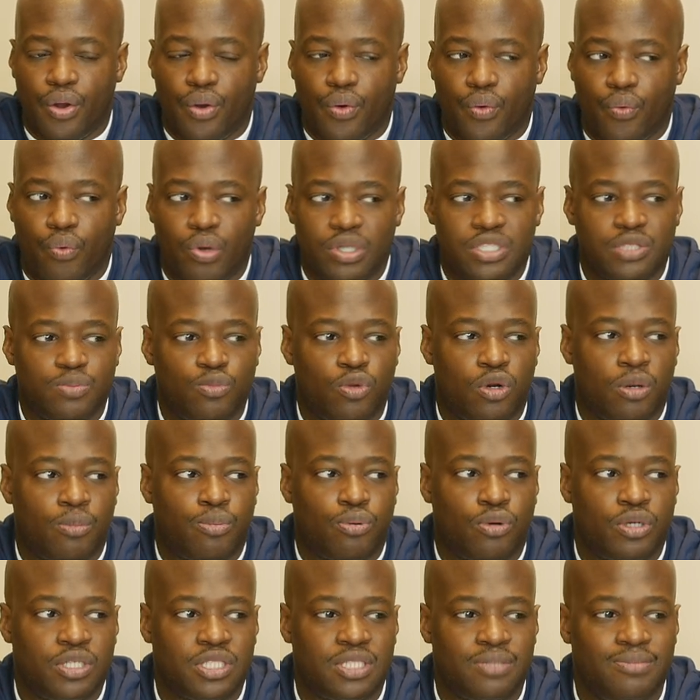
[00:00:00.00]
what's more
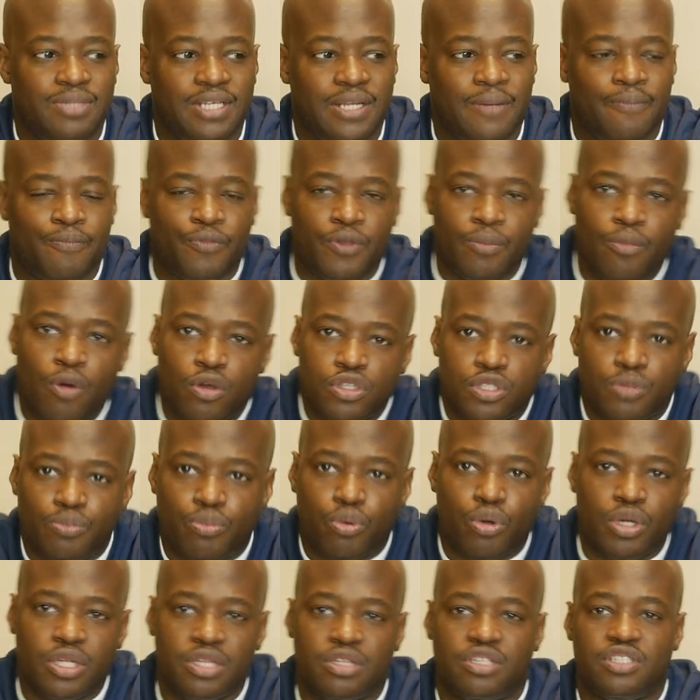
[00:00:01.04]
important to me? The most
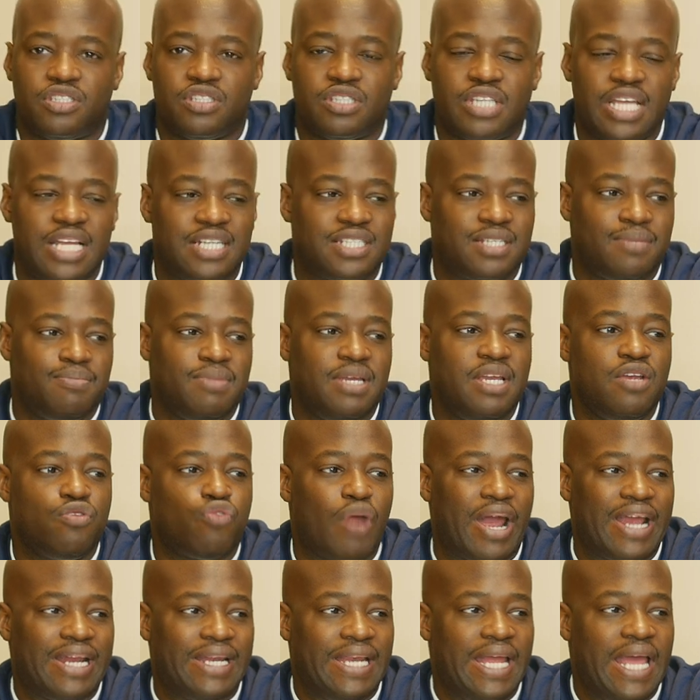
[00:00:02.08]
important thing to me
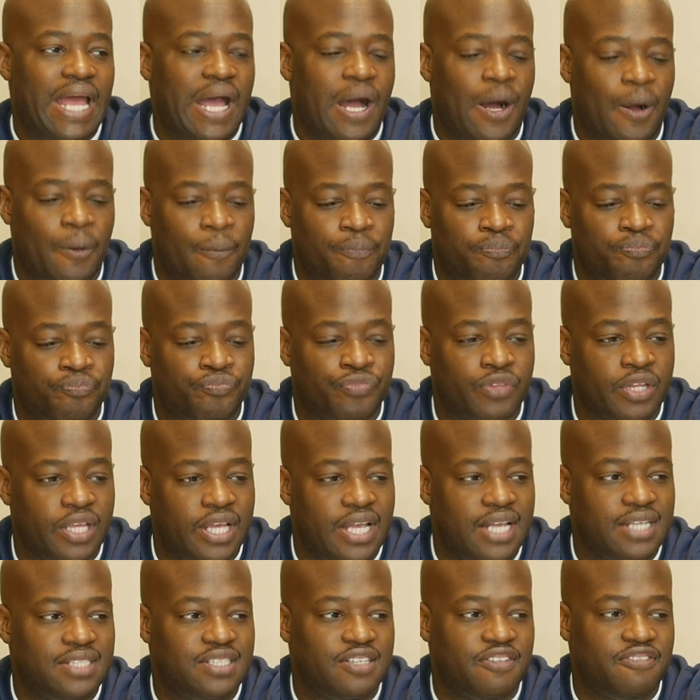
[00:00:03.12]
right now
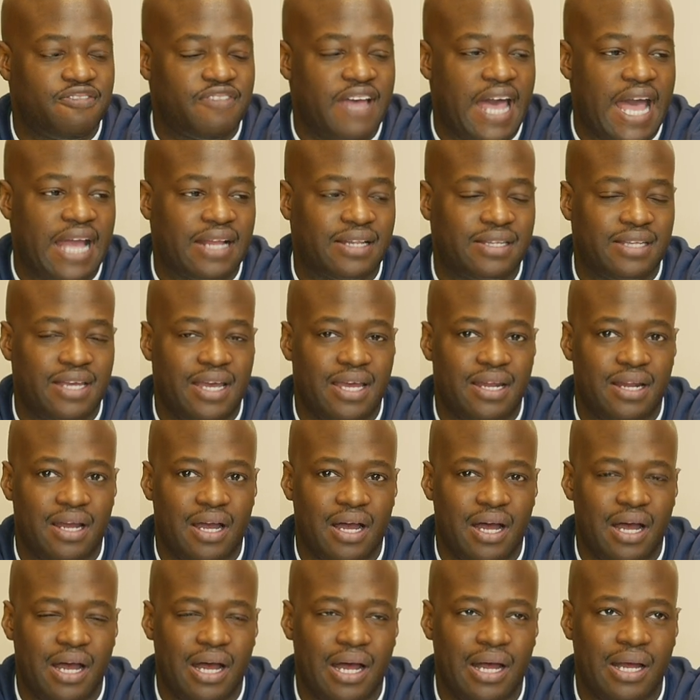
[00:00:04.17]
is the fact
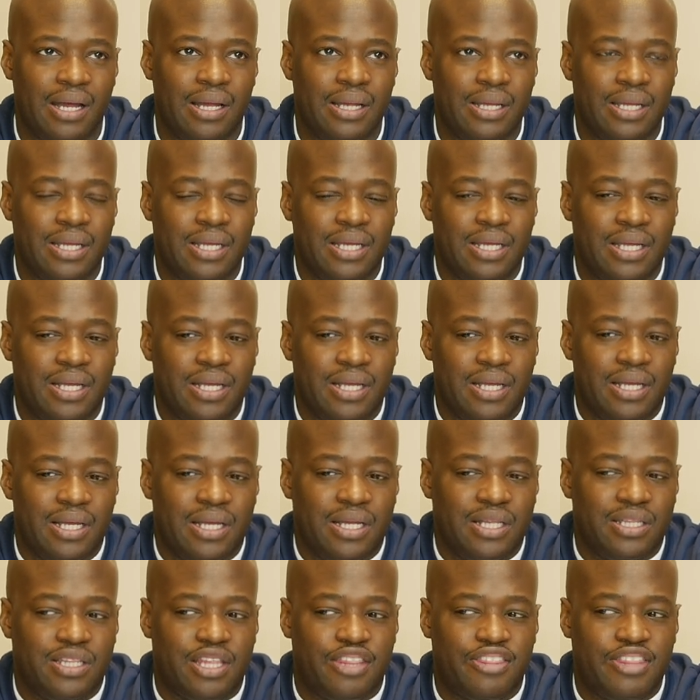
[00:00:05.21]
that
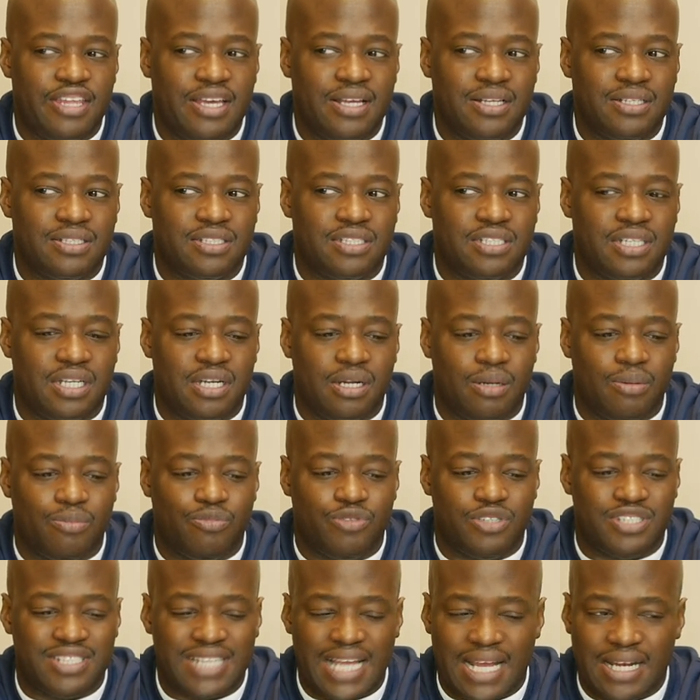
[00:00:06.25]
the things that
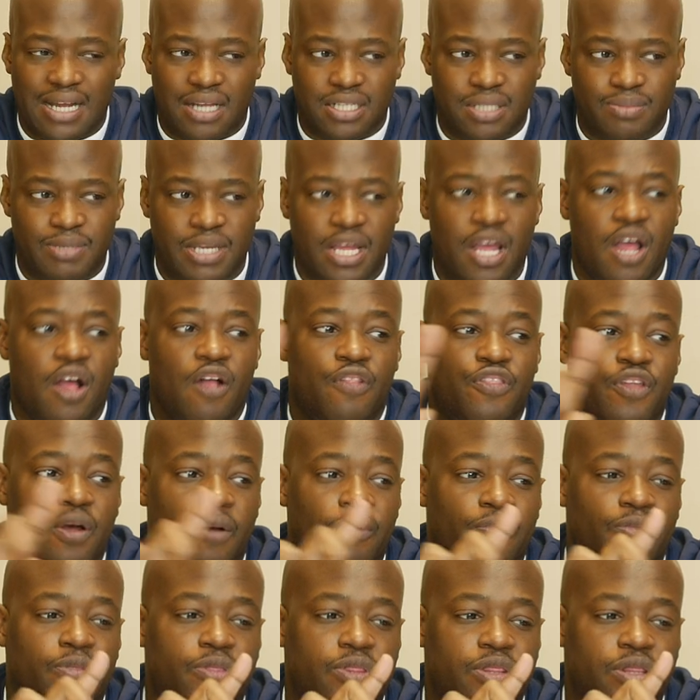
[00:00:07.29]
stand out to me.
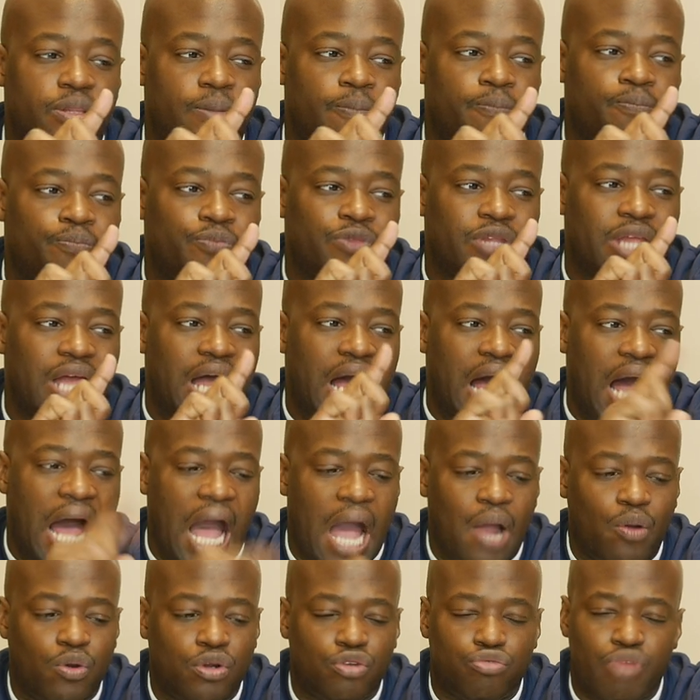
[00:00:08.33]

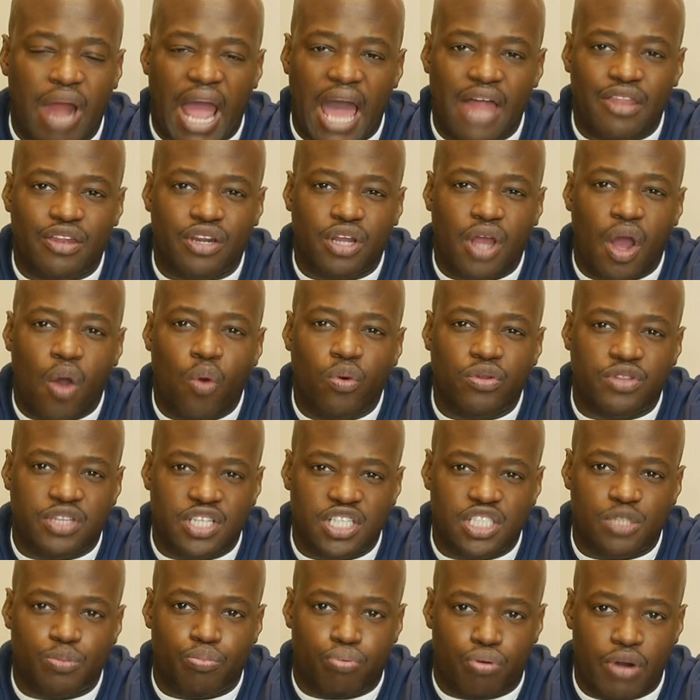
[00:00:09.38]
I would rather go with
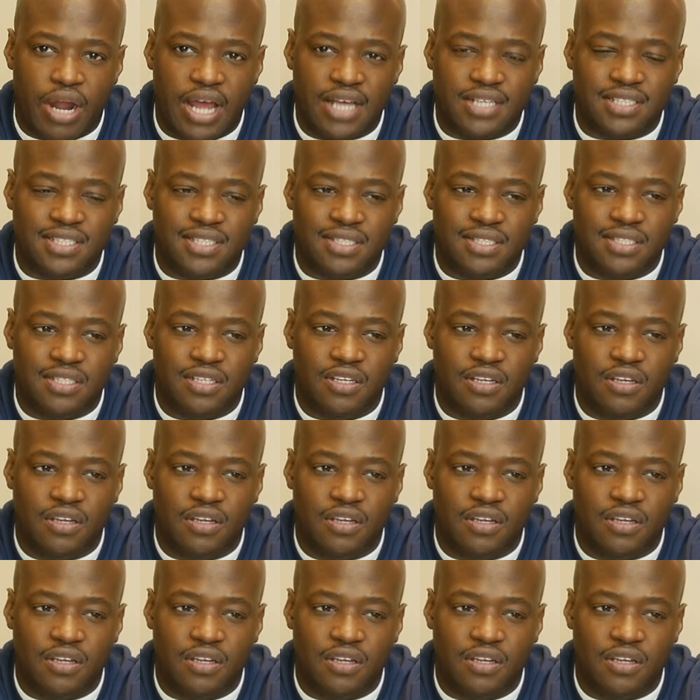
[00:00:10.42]
this press.